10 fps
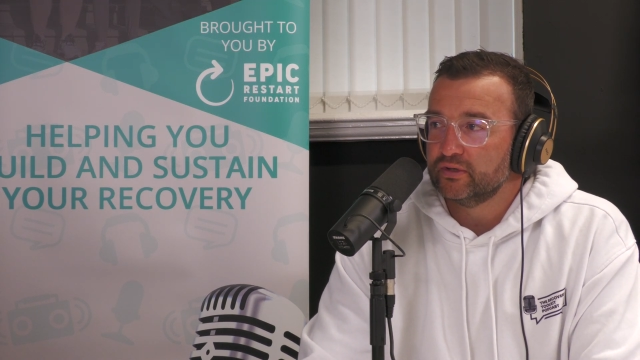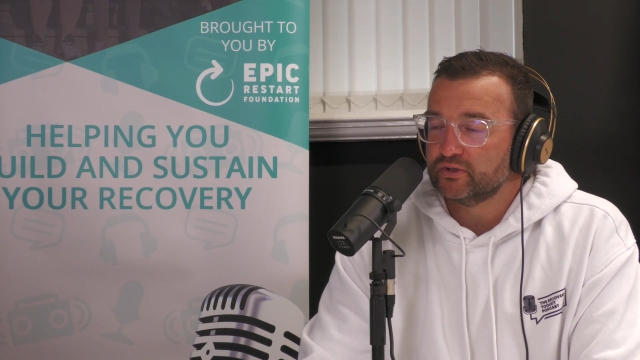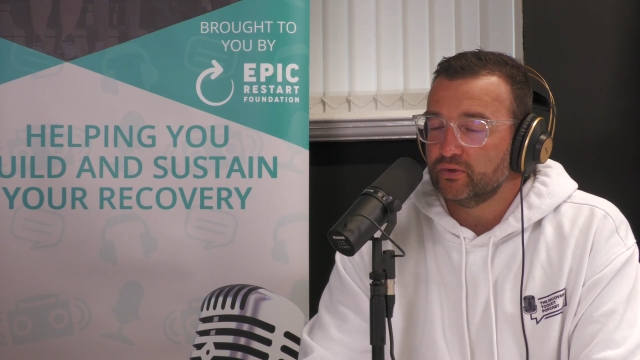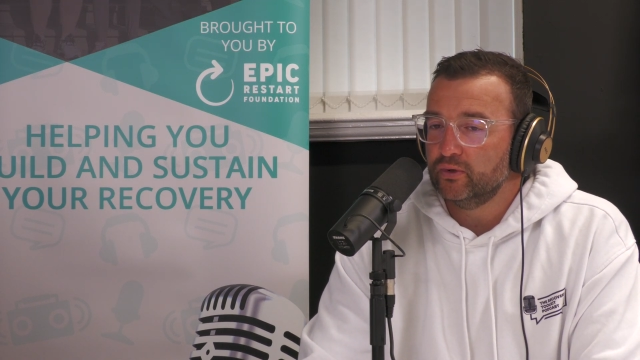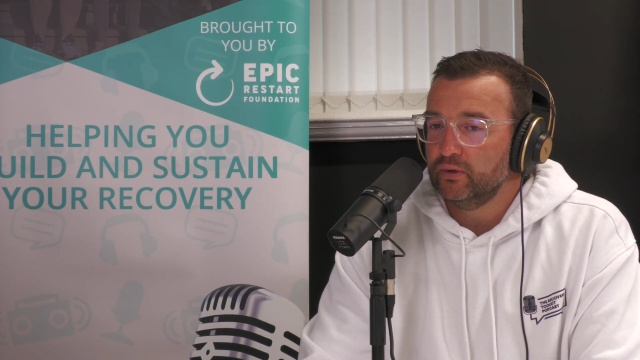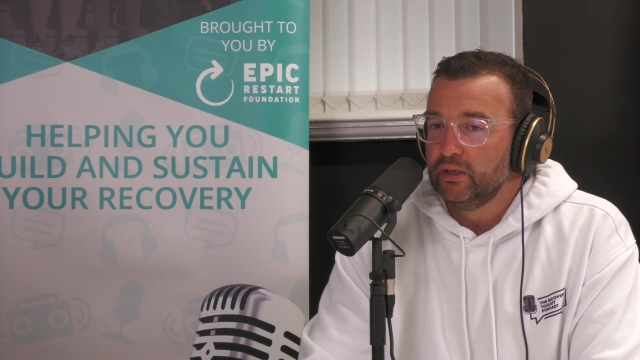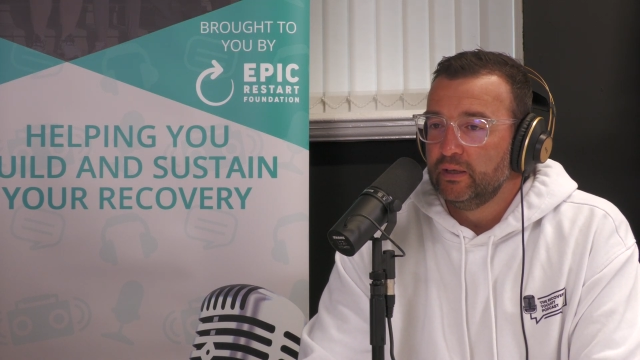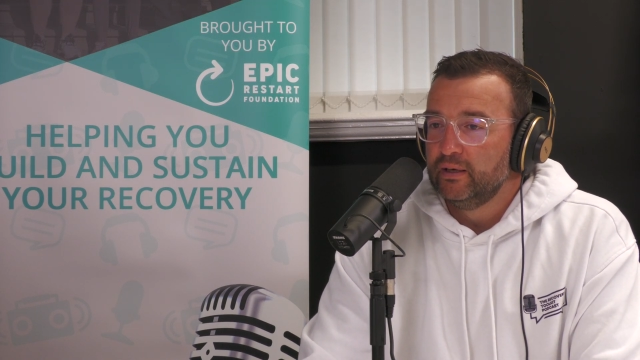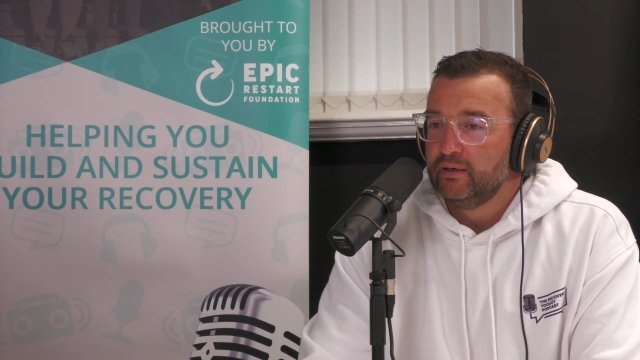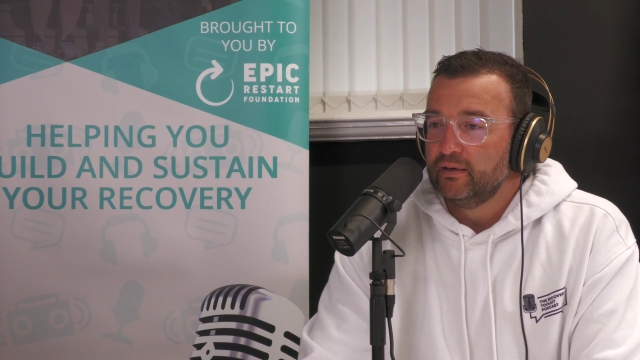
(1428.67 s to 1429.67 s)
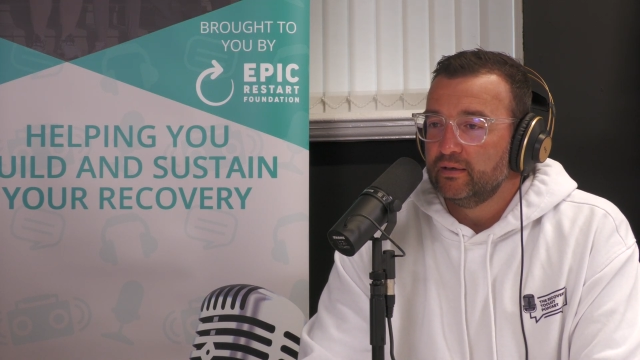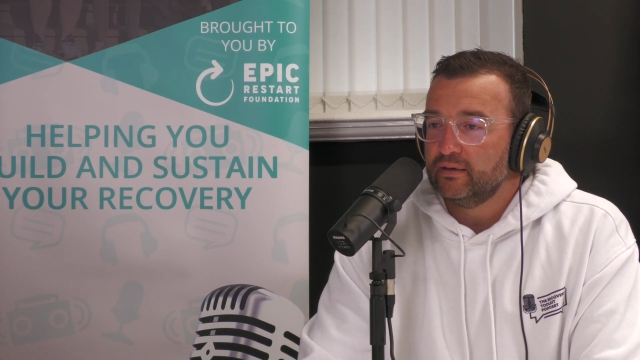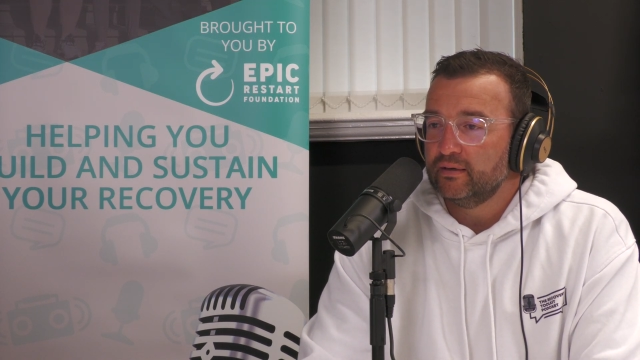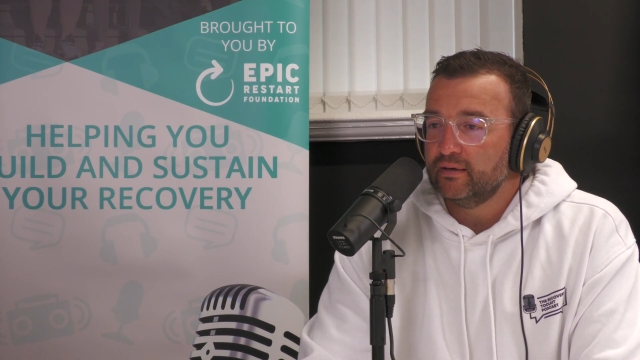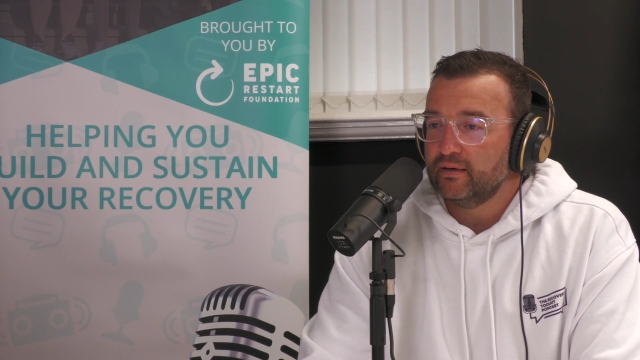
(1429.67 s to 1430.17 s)
So
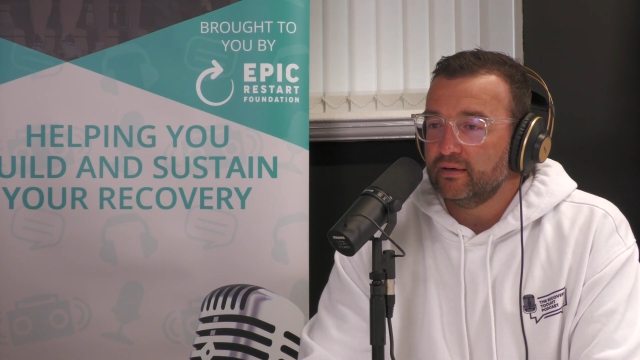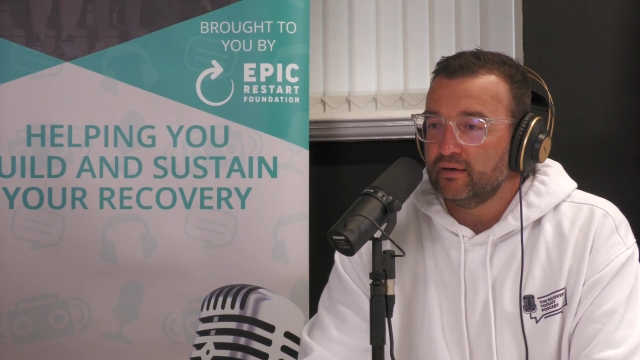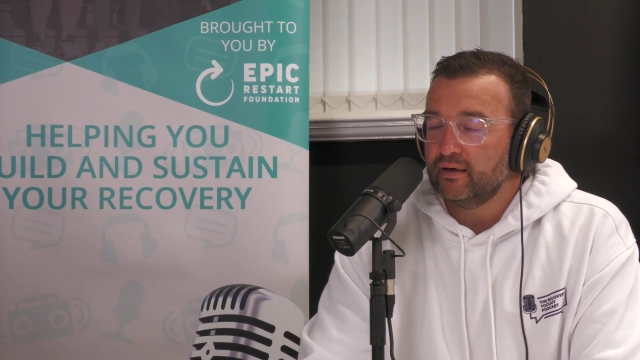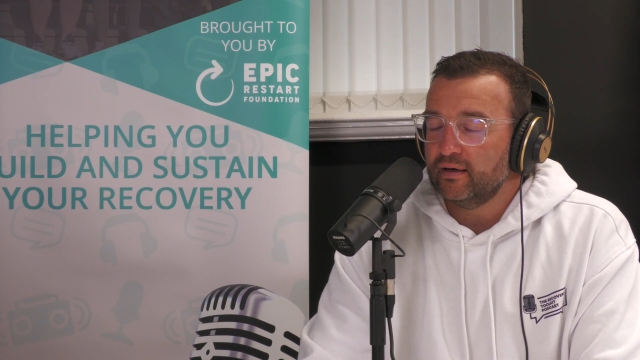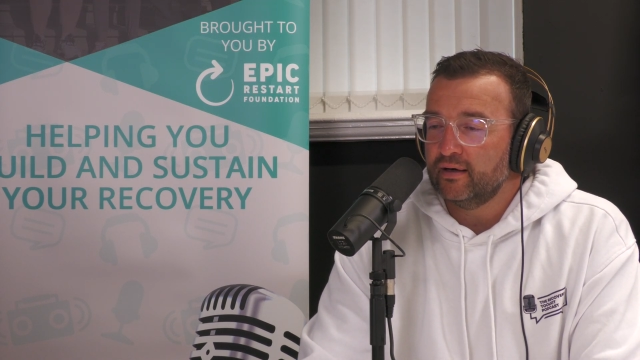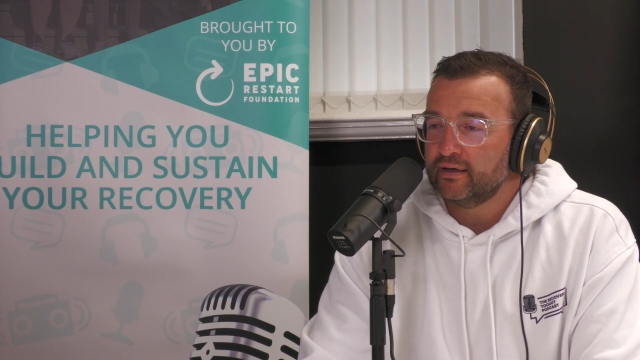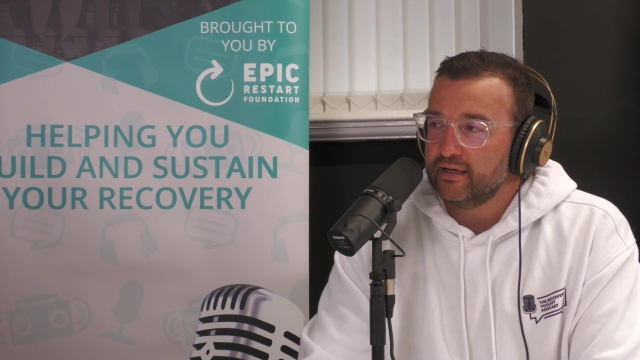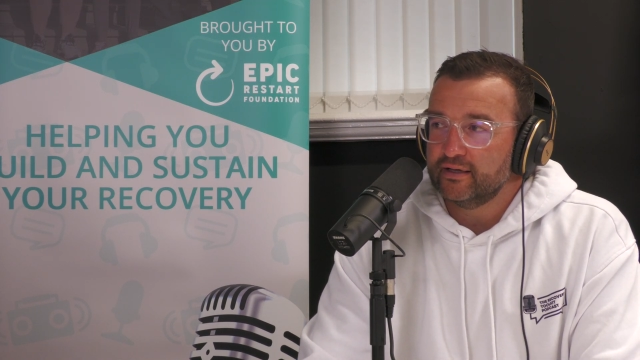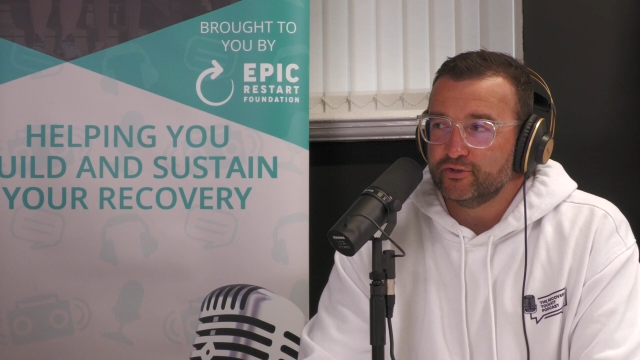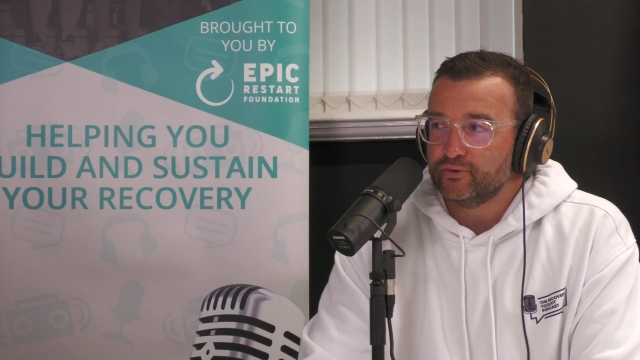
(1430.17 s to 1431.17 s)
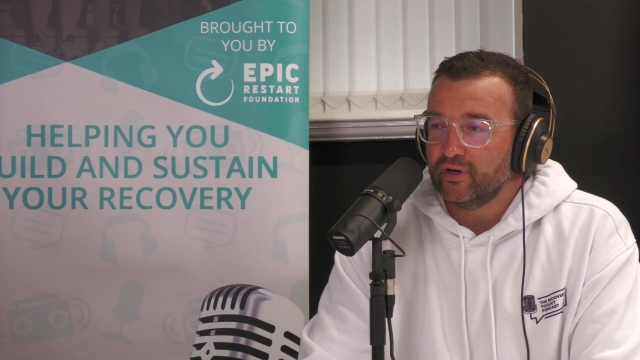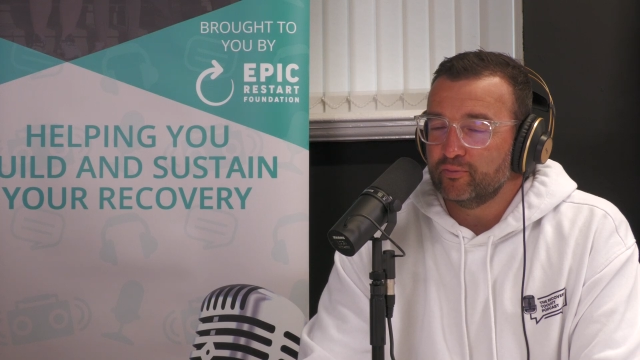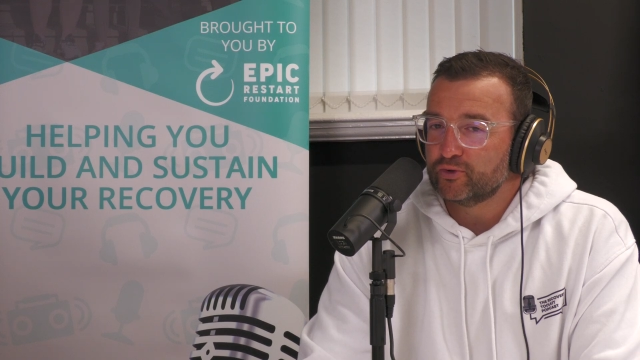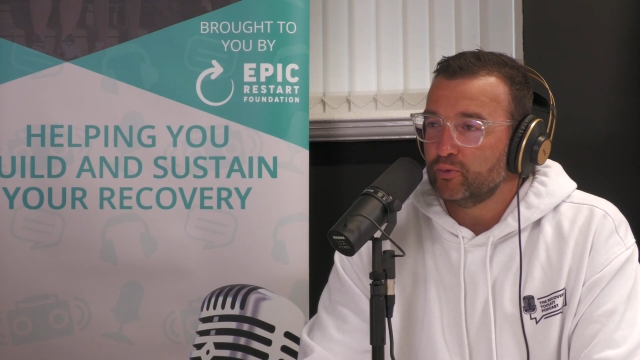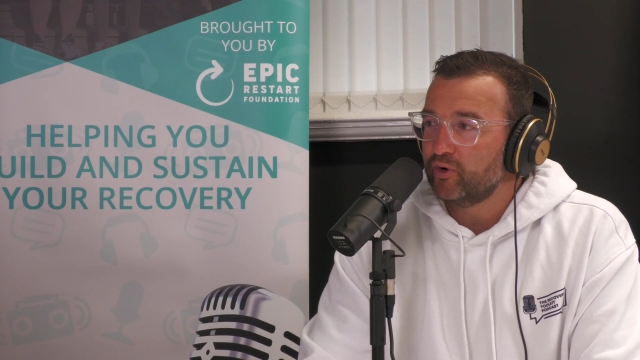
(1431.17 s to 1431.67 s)
again, Joe,
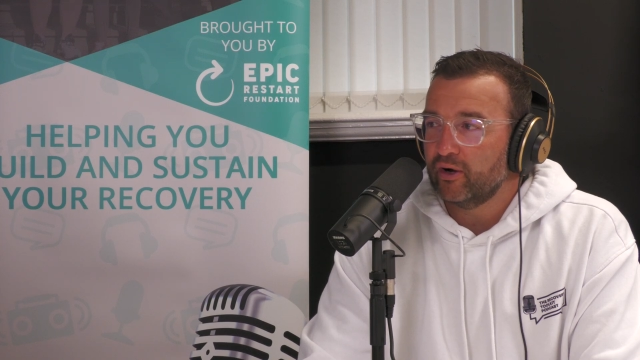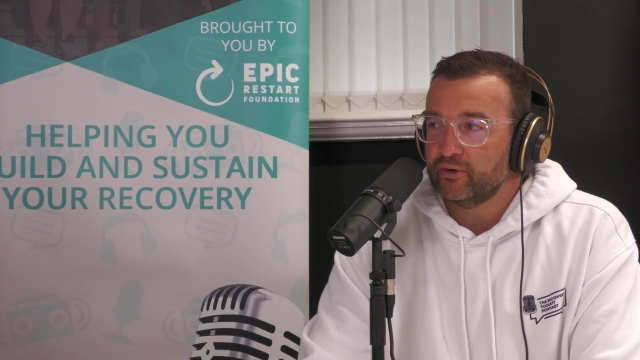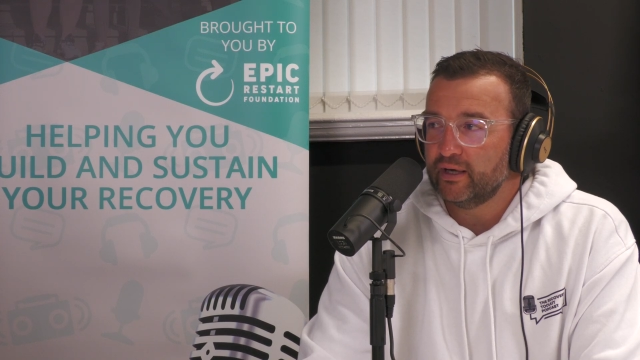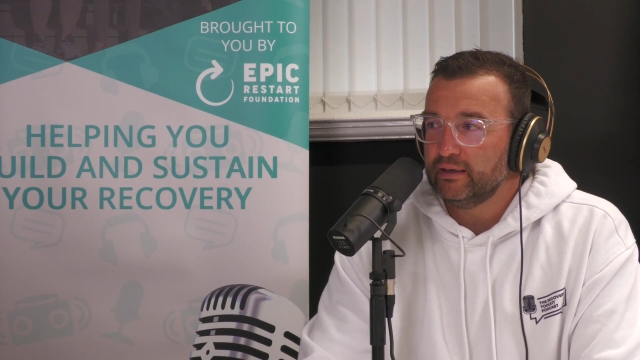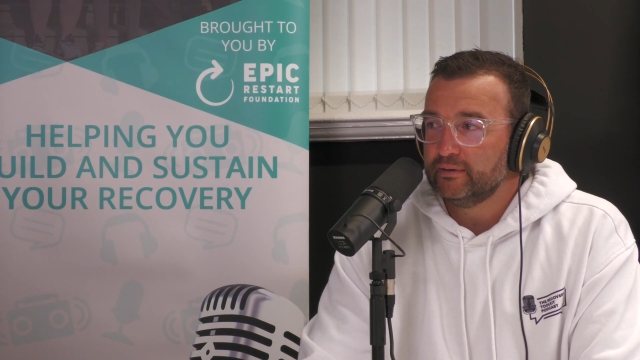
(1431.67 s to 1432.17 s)
I'm so proud of you.